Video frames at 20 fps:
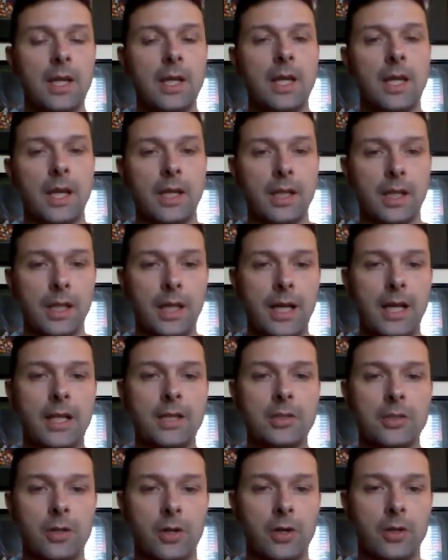In the
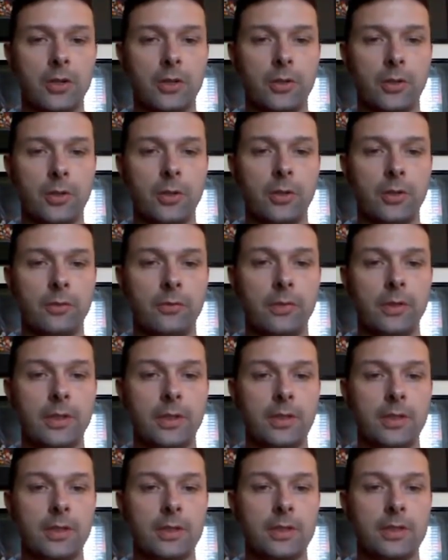last article in the
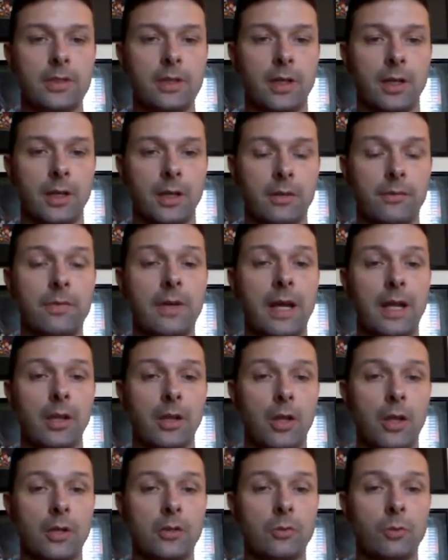Fitness Fat
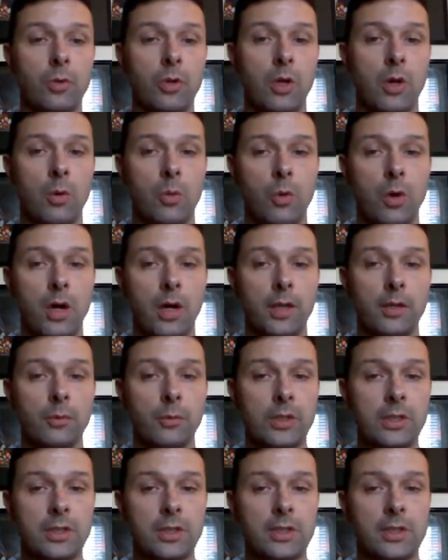Loss 101,
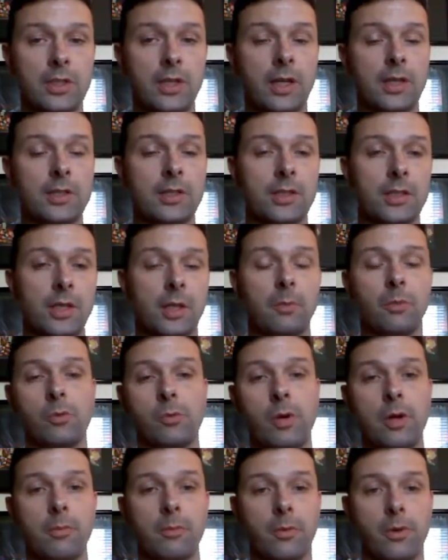we discussed the number
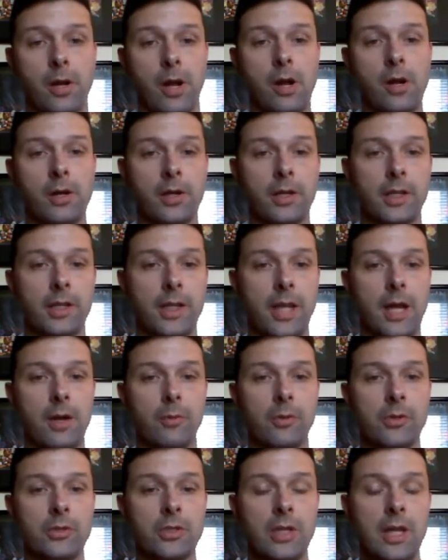one priority, and that
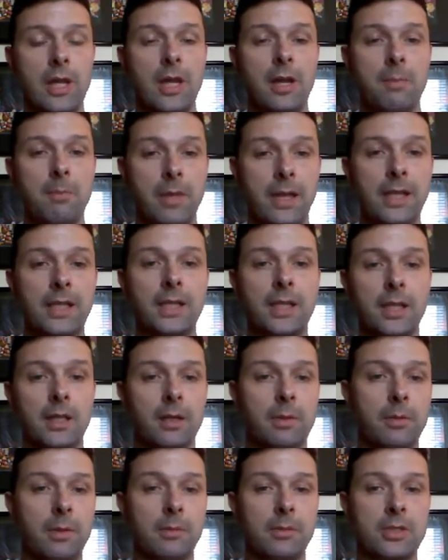was making a
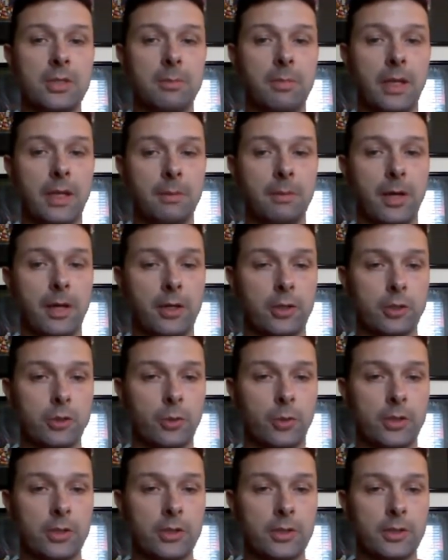commitment to make better
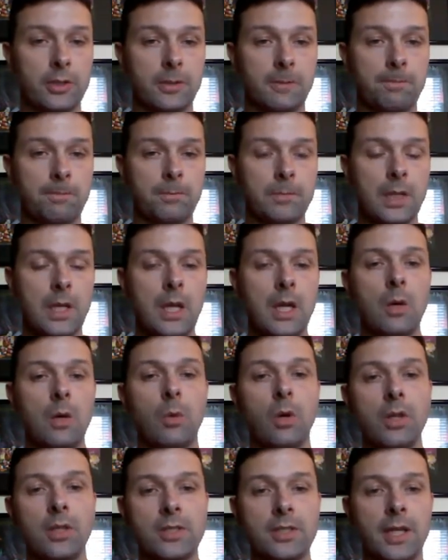choices.
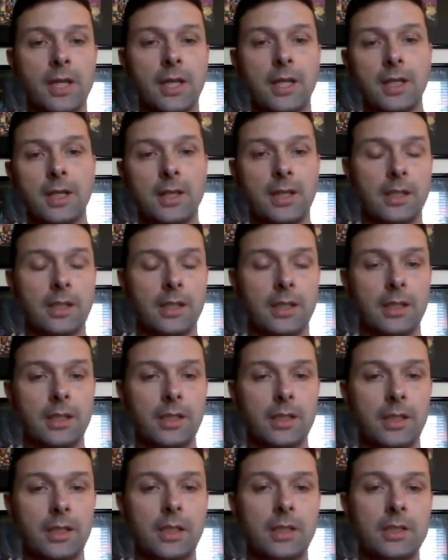Well, the second thing that
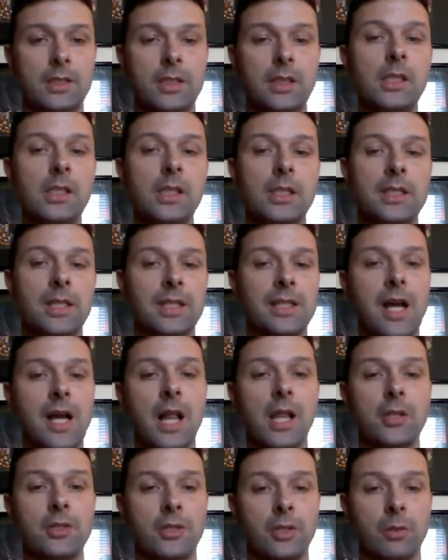you need a
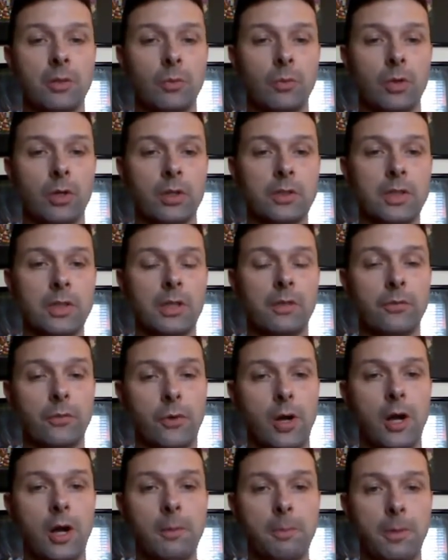technology that works. And for
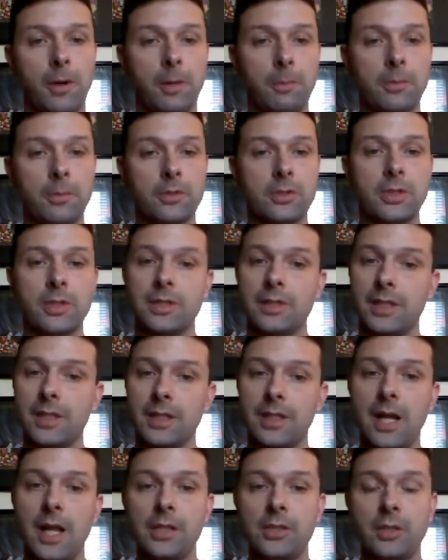our purposes,
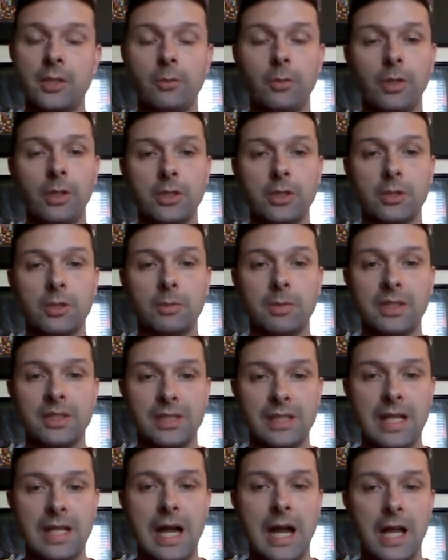technology really just means
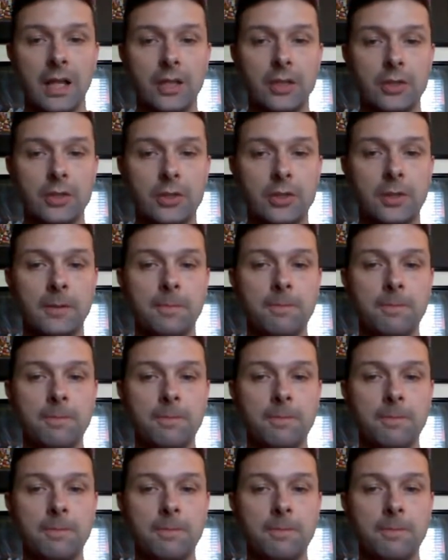knowledge.